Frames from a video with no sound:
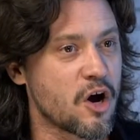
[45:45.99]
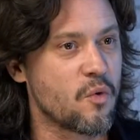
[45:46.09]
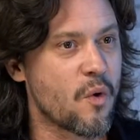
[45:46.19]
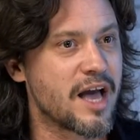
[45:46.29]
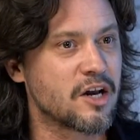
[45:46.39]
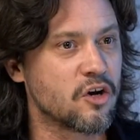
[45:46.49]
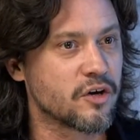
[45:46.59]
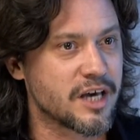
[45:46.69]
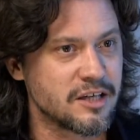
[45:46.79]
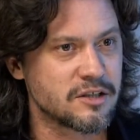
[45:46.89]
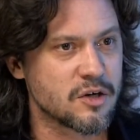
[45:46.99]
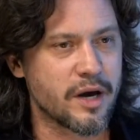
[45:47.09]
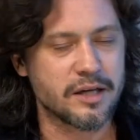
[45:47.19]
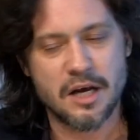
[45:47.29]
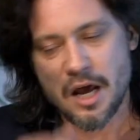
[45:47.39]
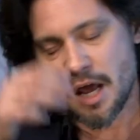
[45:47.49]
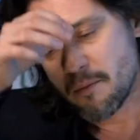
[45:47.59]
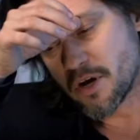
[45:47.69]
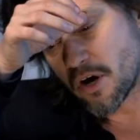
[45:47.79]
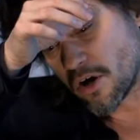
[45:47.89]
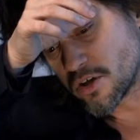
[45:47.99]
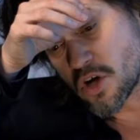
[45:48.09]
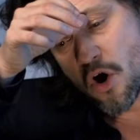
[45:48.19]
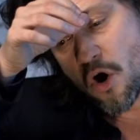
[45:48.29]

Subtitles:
away and look into it, because